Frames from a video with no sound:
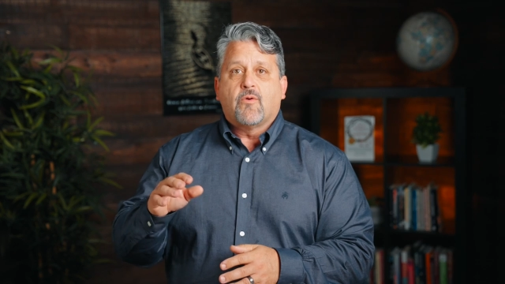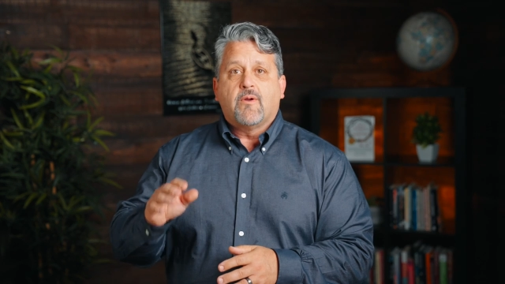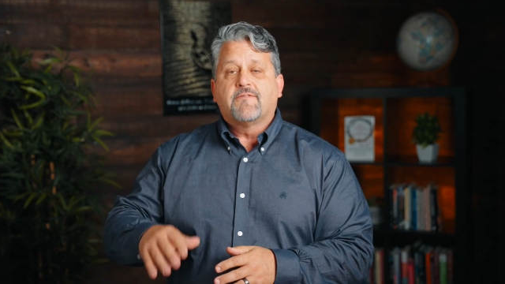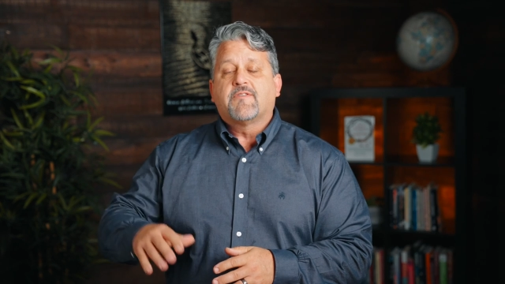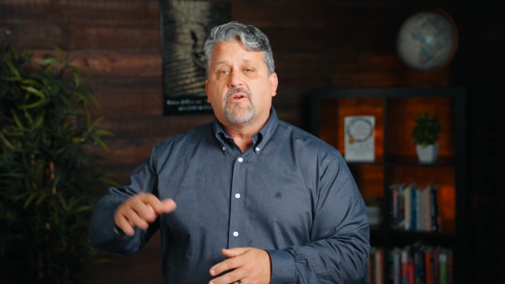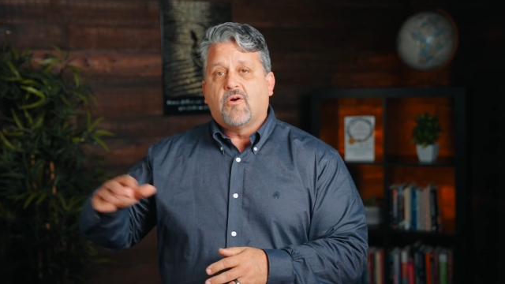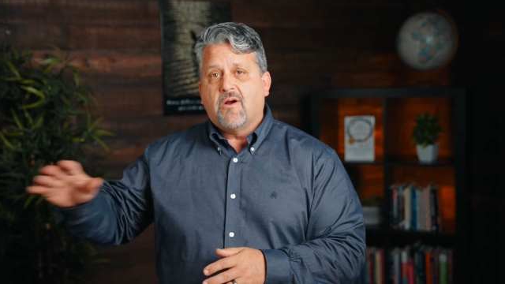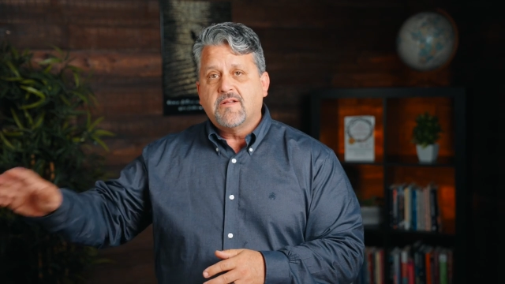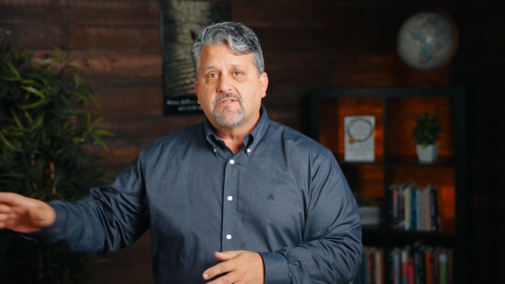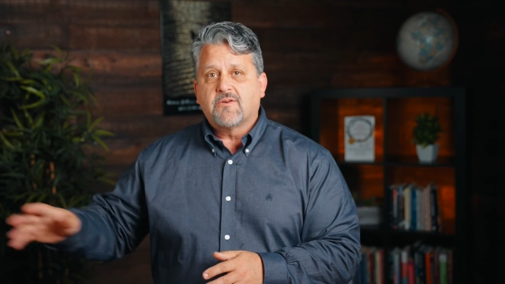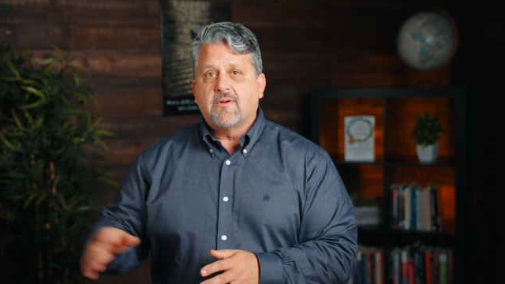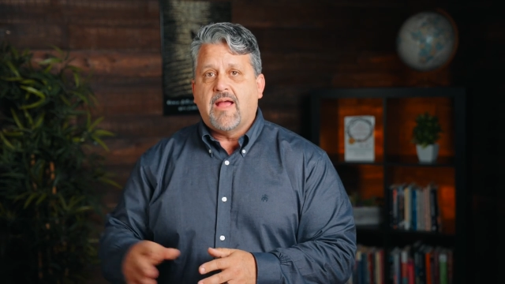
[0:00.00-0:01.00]
So if the
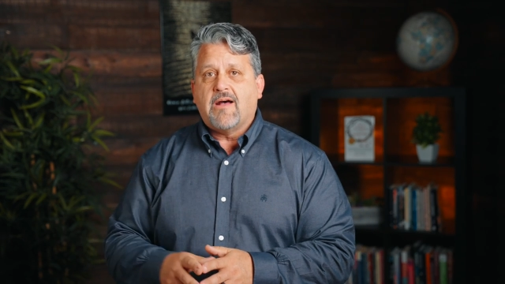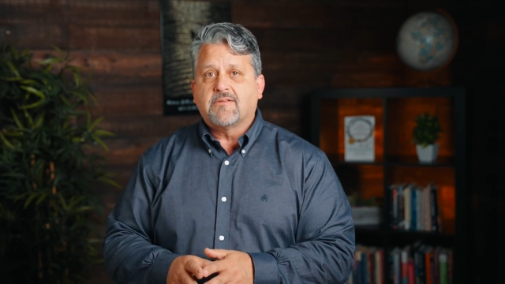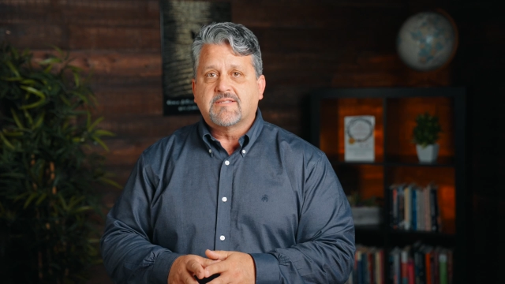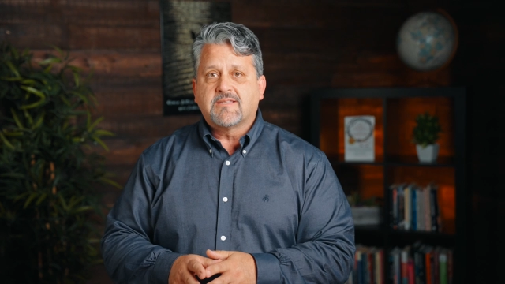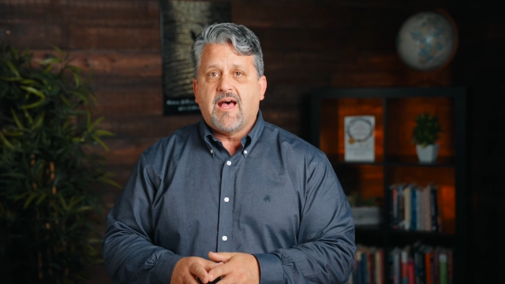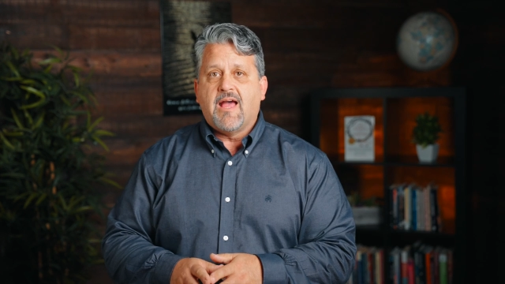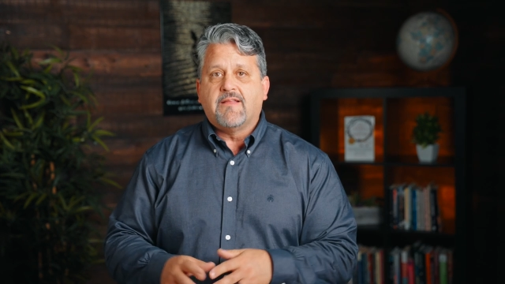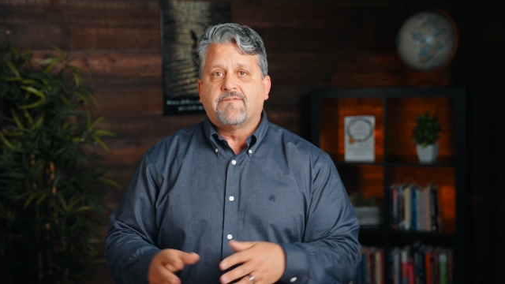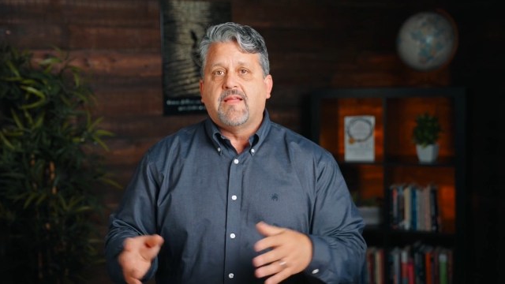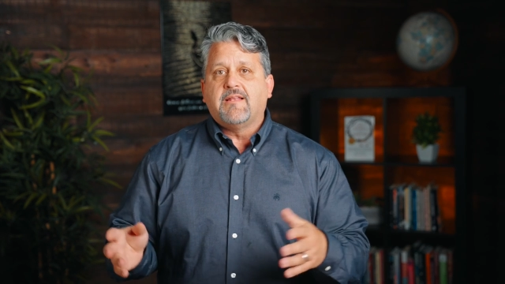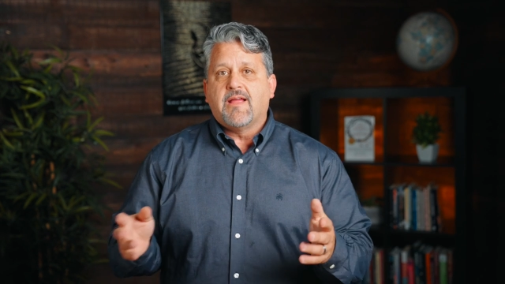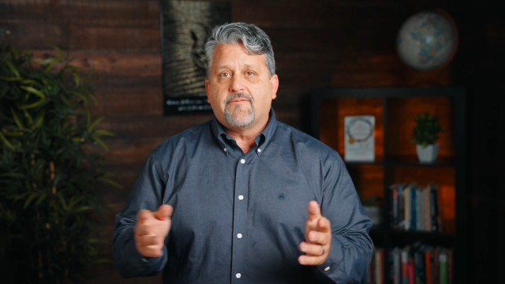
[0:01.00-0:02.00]
guards are outside,
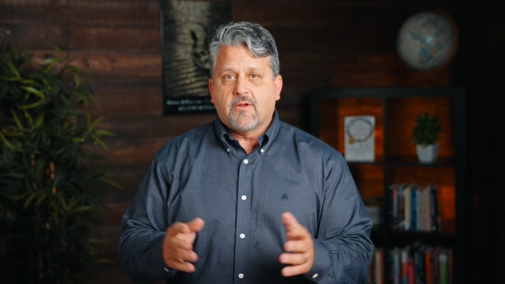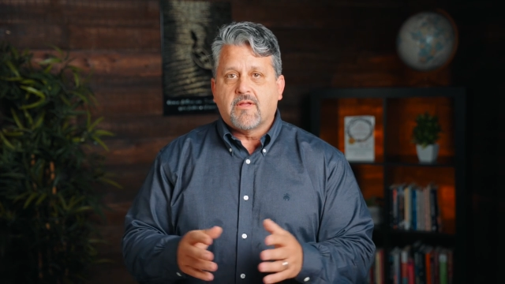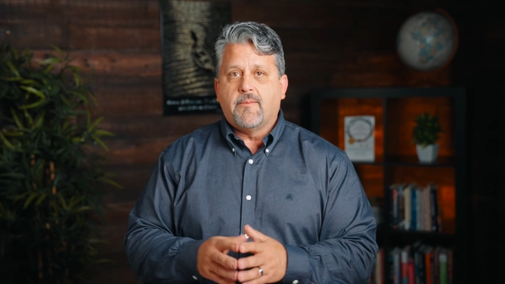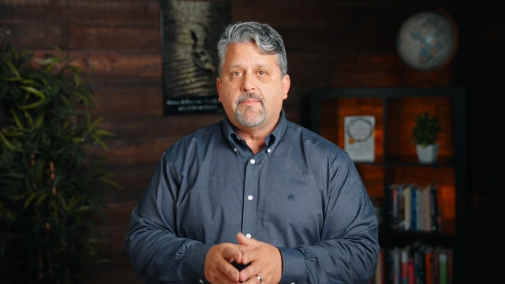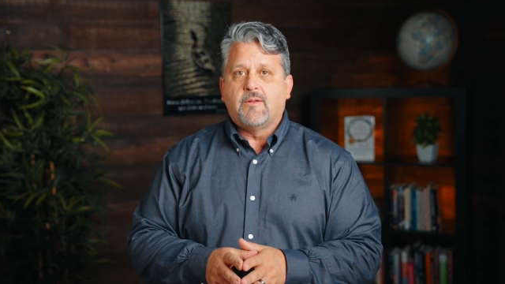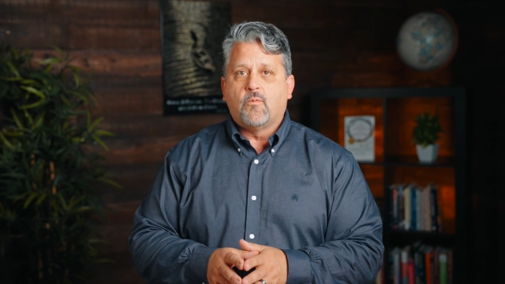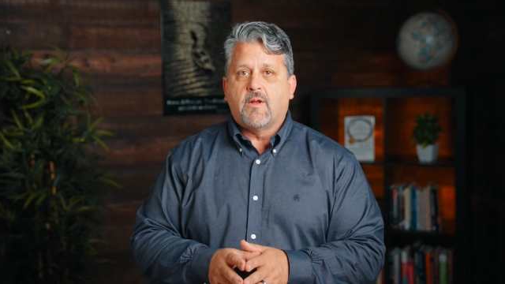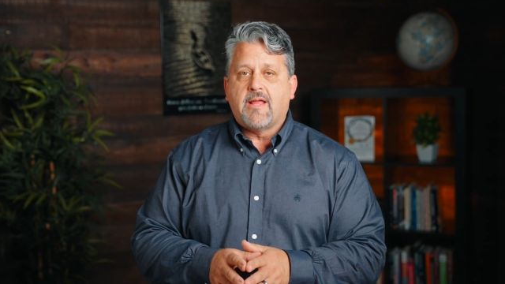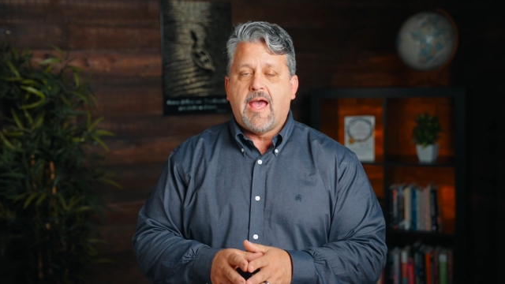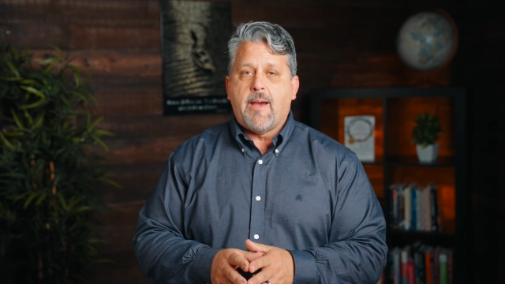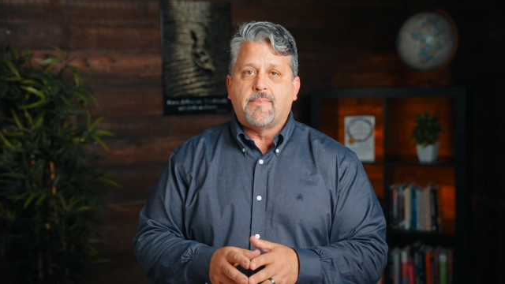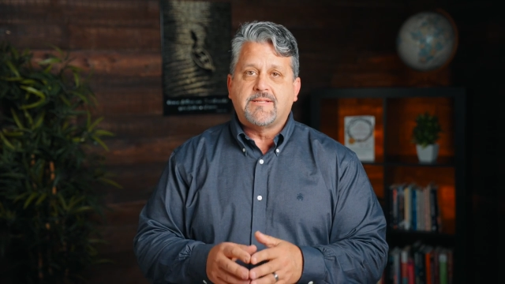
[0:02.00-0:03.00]
if they never come in, what
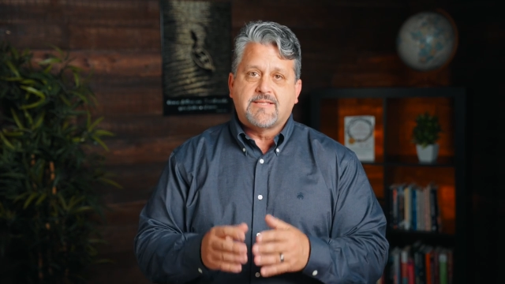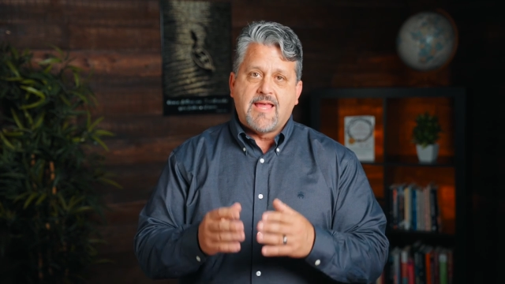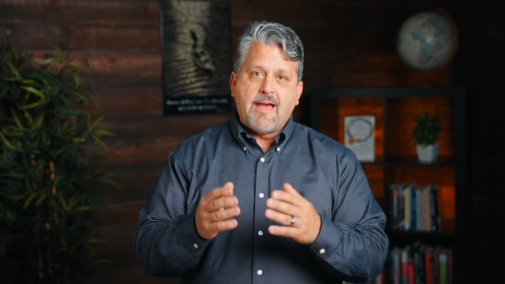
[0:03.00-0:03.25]
happens?